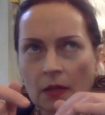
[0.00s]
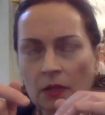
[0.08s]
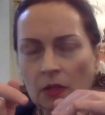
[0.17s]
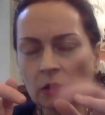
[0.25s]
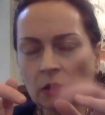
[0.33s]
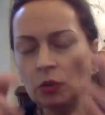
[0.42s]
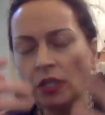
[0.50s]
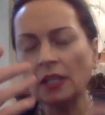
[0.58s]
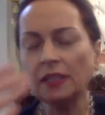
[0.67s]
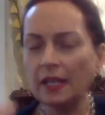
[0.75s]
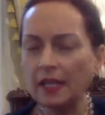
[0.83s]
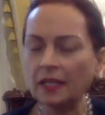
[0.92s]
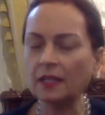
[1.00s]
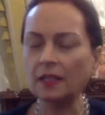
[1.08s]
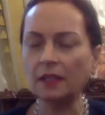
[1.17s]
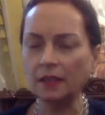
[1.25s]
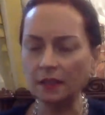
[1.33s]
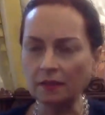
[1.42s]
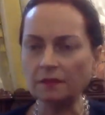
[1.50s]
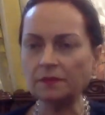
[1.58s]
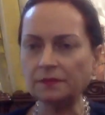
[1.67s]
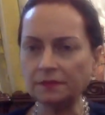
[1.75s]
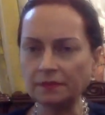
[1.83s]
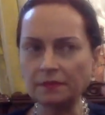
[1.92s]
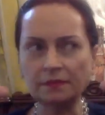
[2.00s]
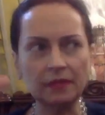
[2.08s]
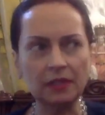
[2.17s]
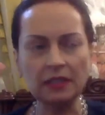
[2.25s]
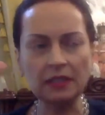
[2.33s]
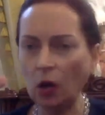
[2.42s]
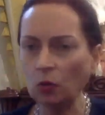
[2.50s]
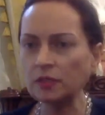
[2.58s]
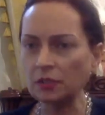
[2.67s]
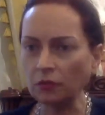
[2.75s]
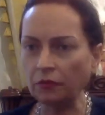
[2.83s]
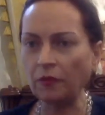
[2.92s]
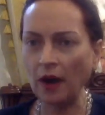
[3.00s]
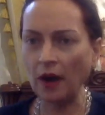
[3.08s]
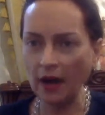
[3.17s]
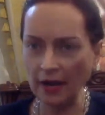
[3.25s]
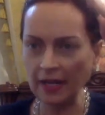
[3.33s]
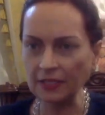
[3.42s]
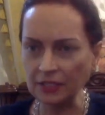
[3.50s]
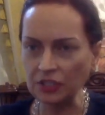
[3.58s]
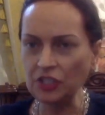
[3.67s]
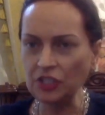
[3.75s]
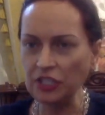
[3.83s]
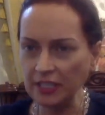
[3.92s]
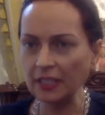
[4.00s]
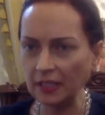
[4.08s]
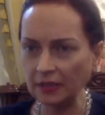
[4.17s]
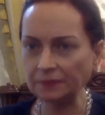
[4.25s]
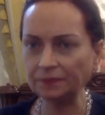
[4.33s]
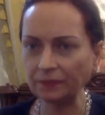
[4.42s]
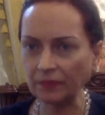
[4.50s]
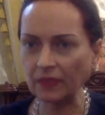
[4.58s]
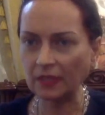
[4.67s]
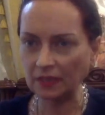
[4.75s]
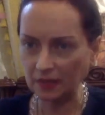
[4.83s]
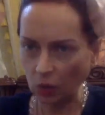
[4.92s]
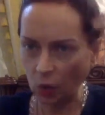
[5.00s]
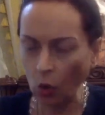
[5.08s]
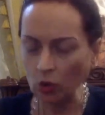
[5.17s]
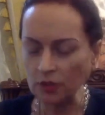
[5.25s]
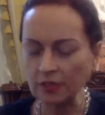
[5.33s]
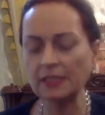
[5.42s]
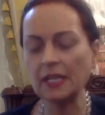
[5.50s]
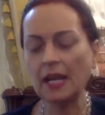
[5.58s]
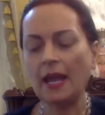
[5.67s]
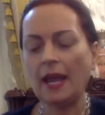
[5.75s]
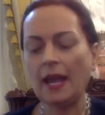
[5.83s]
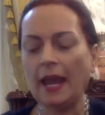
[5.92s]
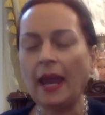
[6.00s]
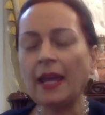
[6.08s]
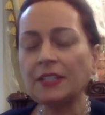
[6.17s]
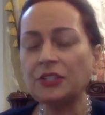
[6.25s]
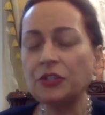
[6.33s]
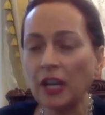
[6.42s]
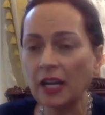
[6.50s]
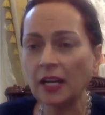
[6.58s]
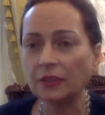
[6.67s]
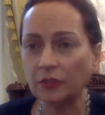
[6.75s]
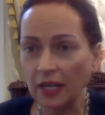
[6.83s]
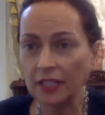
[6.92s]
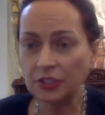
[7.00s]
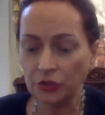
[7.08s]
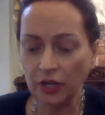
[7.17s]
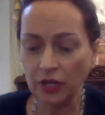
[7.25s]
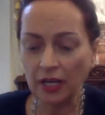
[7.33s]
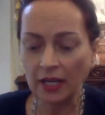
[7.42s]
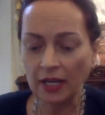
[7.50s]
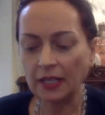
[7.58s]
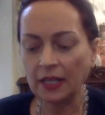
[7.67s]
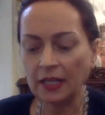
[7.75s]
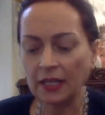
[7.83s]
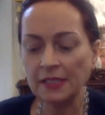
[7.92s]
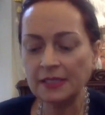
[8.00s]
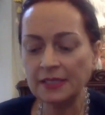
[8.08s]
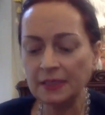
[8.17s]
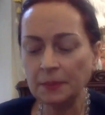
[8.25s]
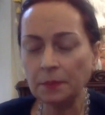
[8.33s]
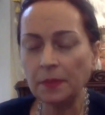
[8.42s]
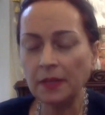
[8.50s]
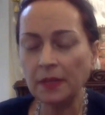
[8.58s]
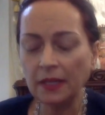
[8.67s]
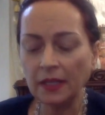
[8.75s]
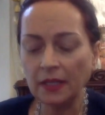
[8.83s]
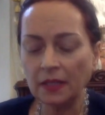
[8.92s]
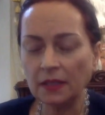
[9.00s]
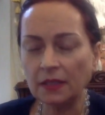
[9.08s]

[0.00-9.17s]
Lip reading: looking like clouds of fire and deer horns. And dragon, right? Dragon is simply